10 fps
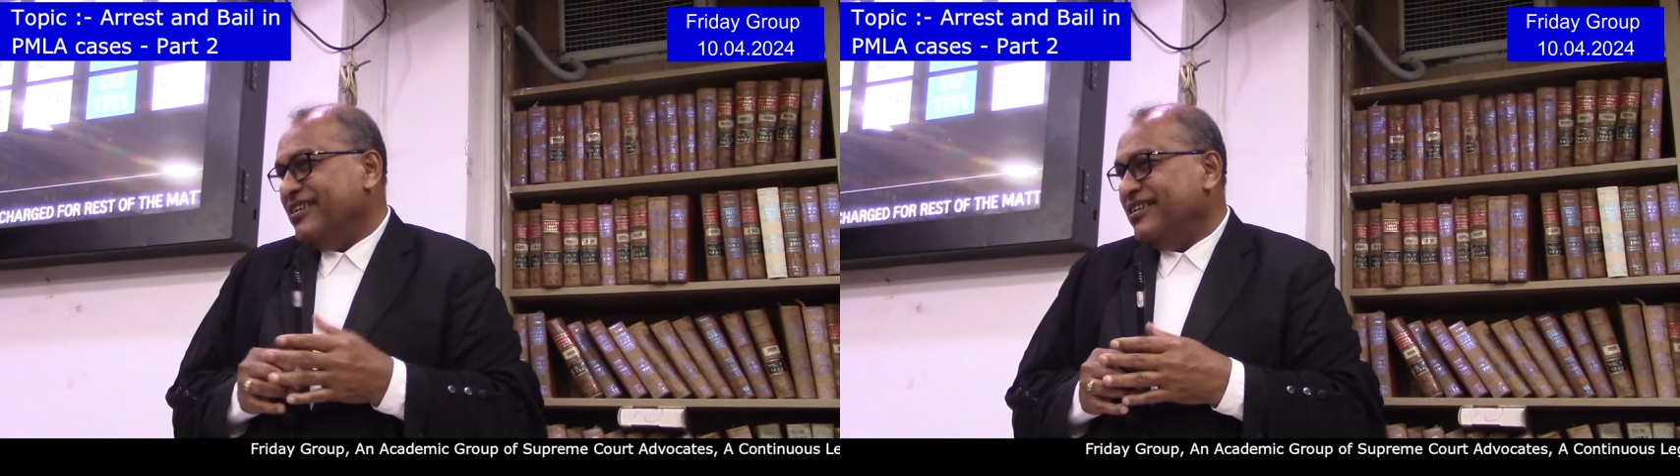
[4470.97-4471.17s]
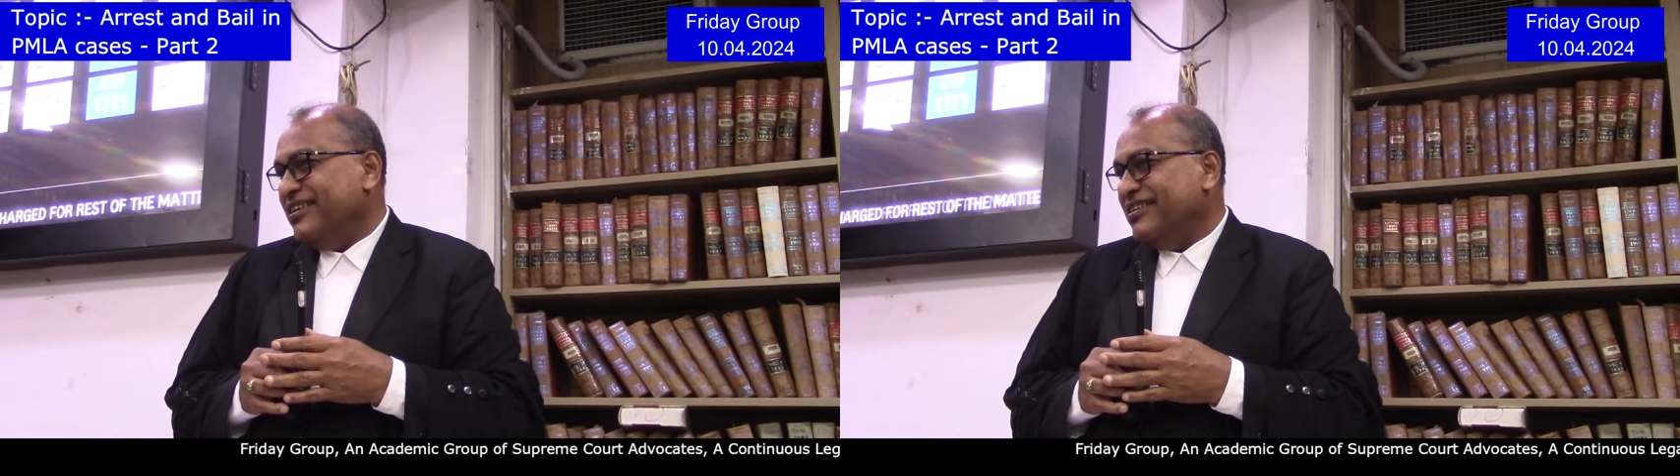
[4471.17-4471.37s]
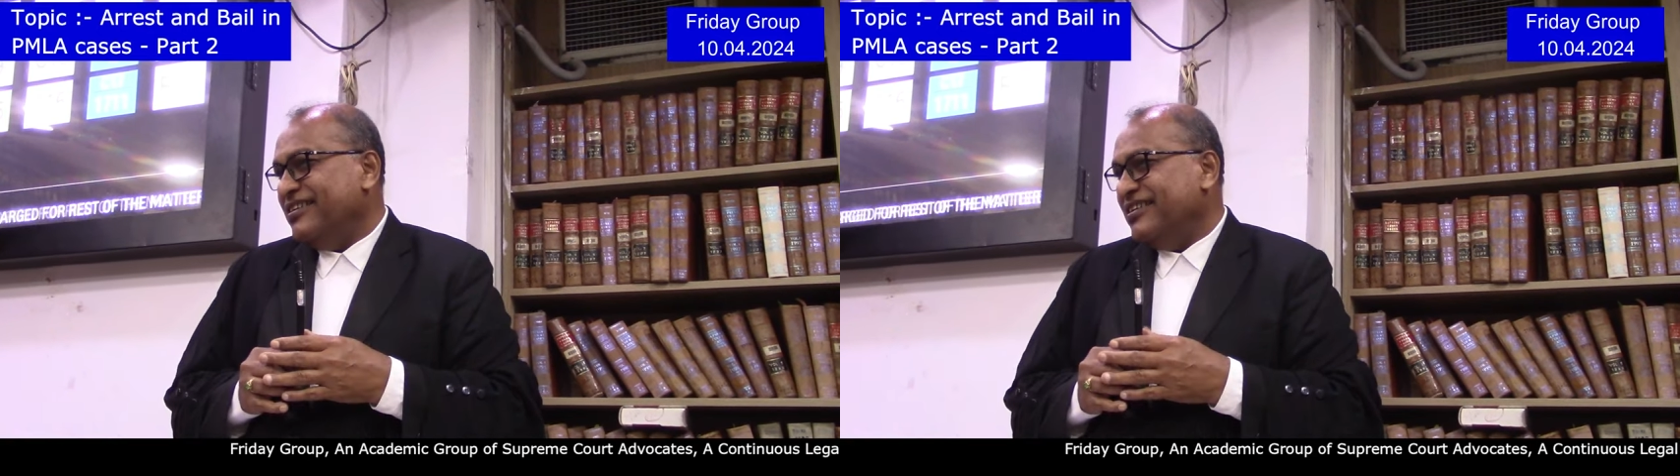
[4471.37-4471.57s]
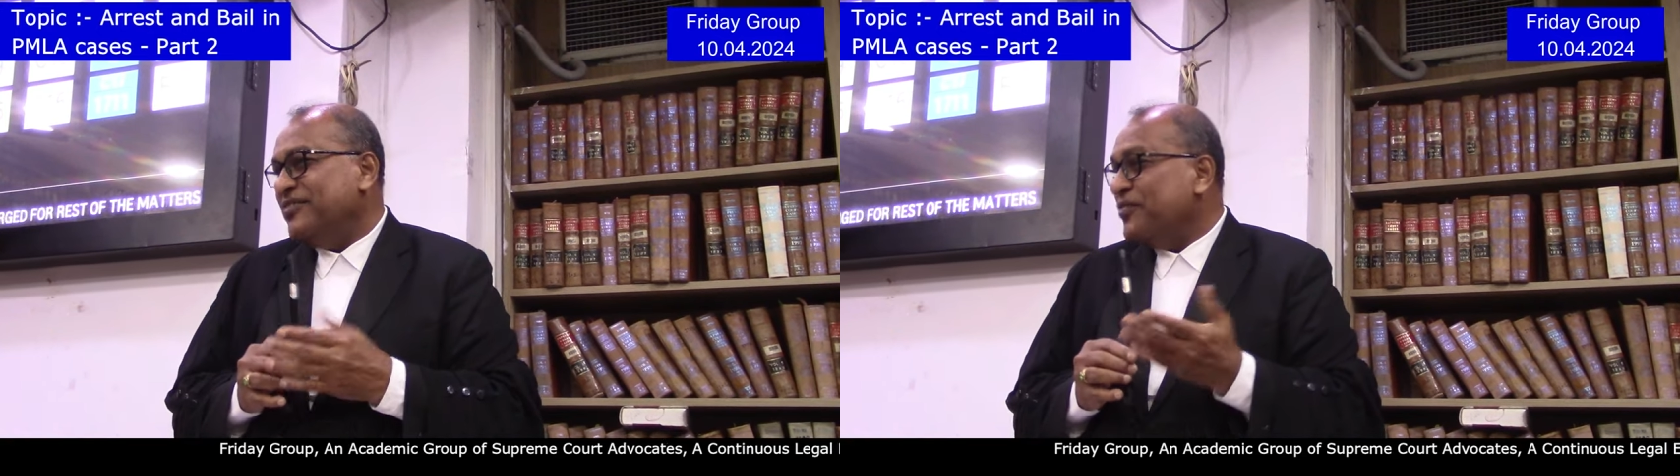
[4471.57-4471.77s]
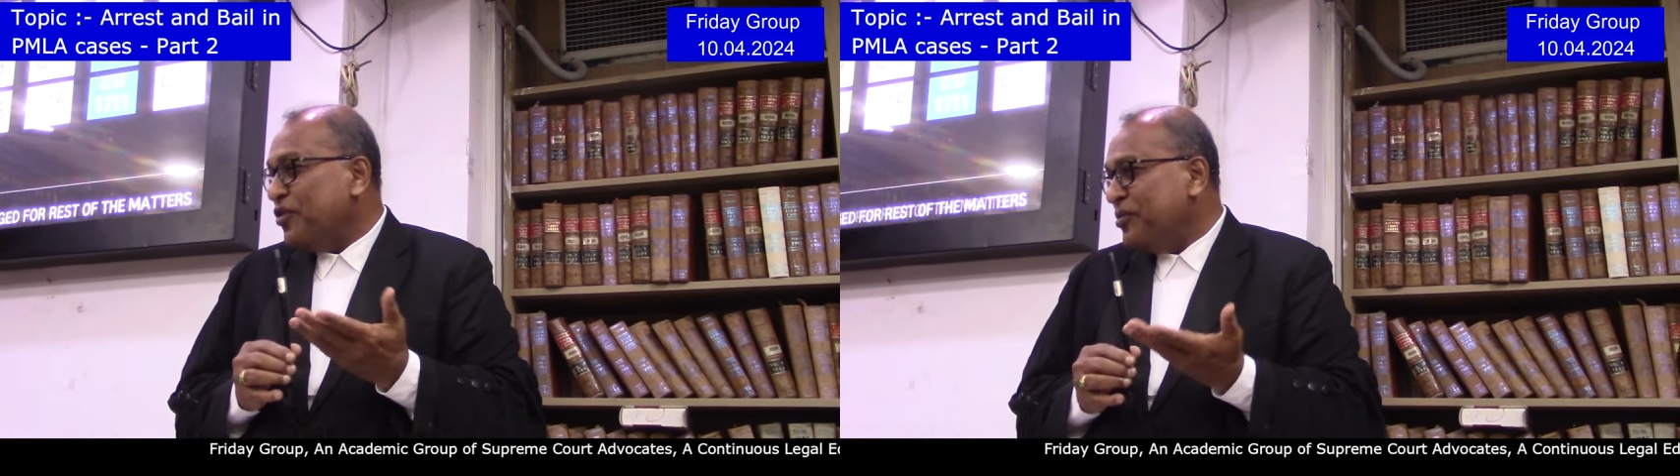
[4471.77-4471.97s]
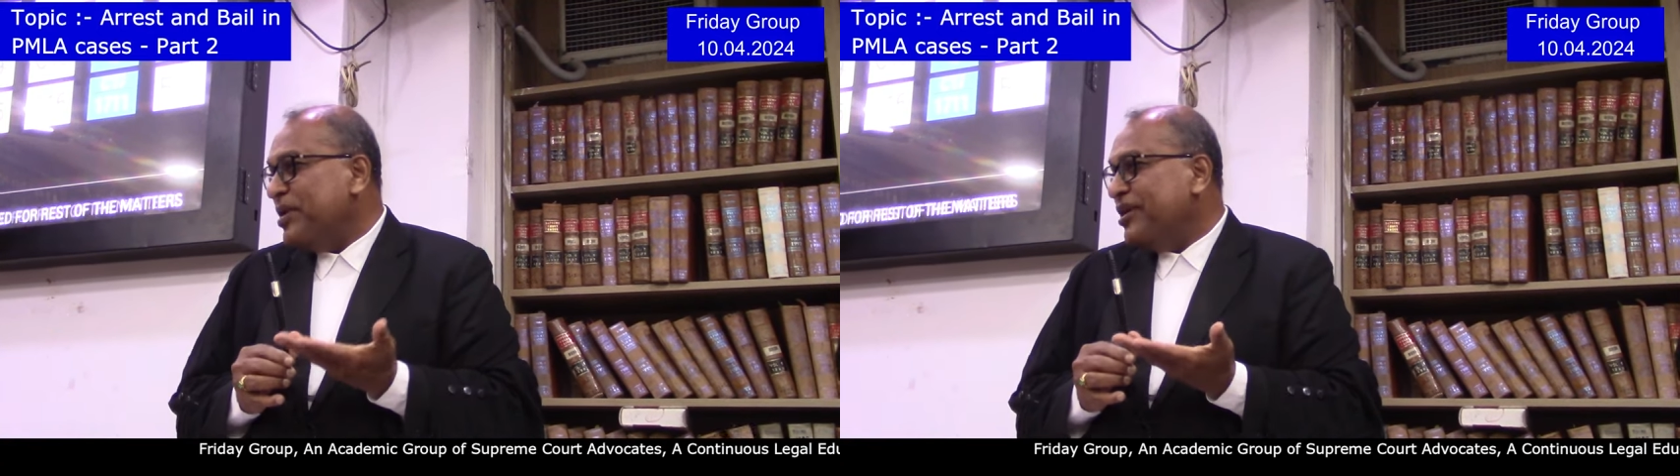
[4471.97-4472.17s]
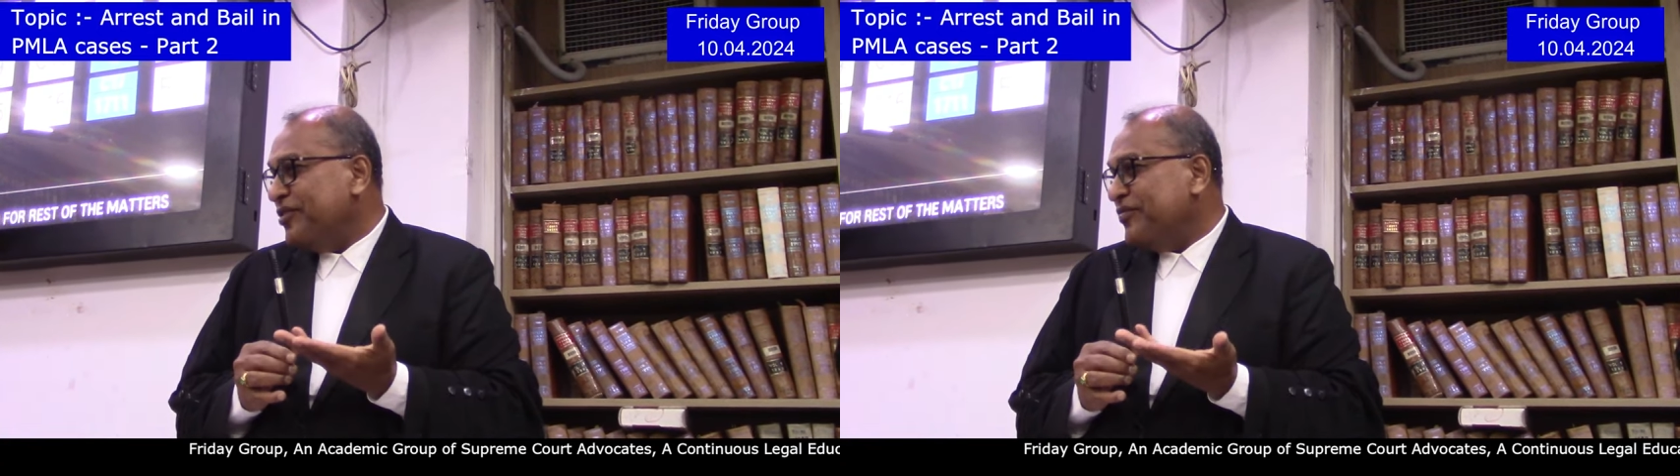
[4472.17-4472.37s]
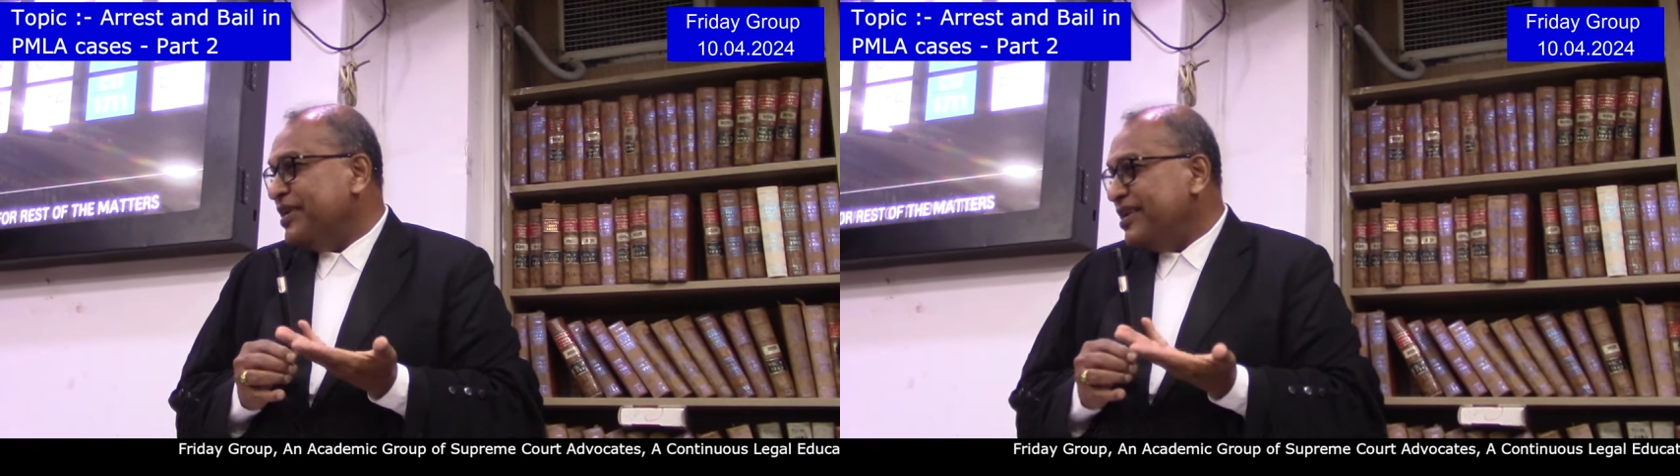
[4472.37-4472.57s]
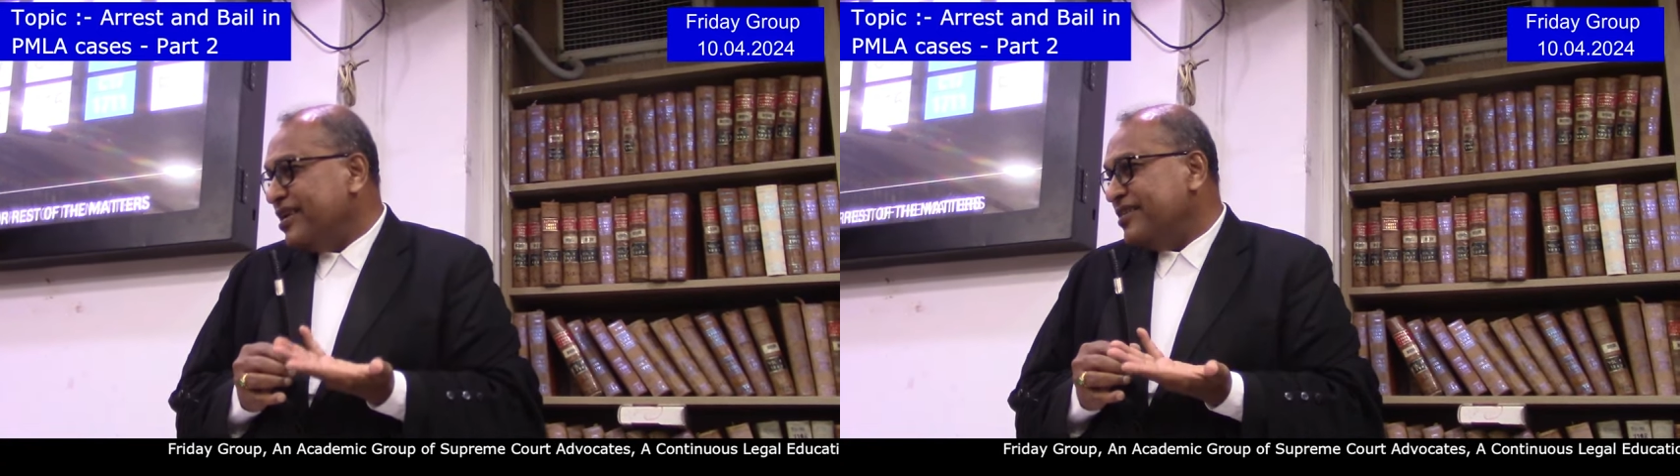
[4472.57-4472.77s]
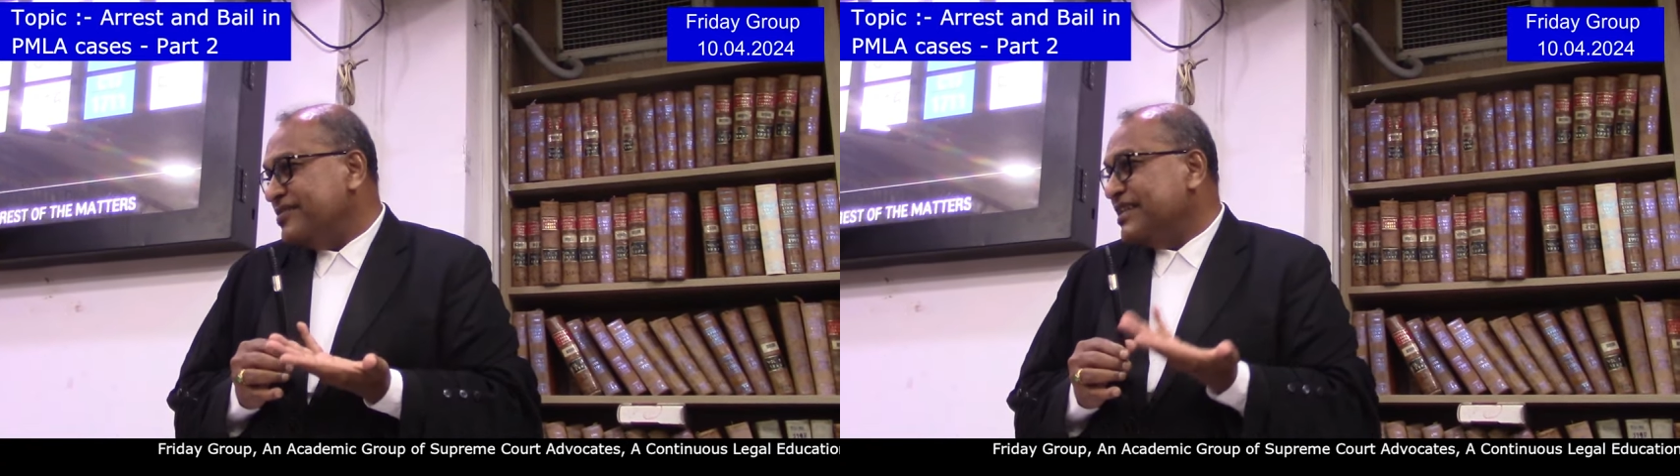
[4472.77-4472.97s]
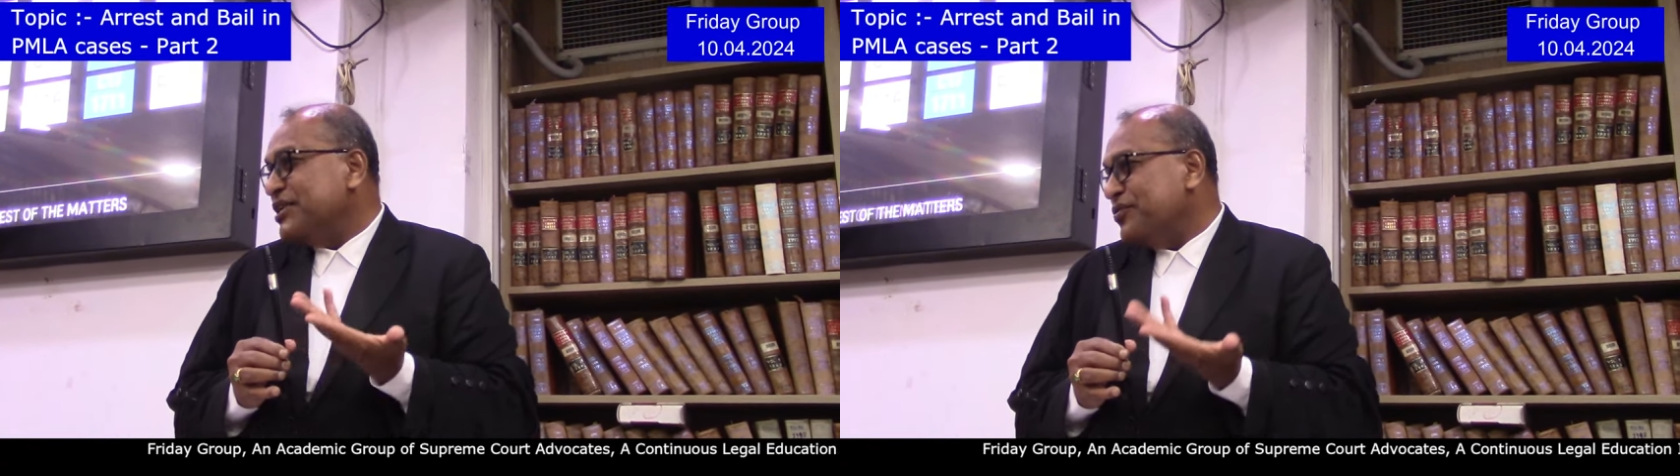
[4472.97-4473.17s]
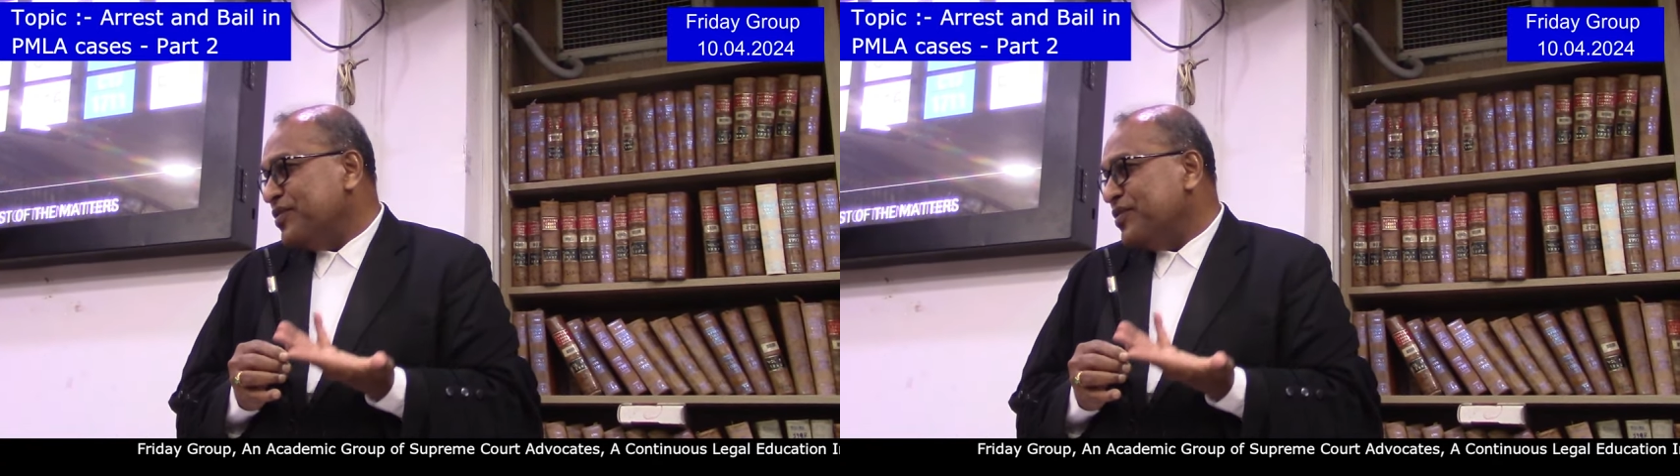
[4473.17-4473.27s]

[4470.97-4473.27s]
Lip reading: the government of India will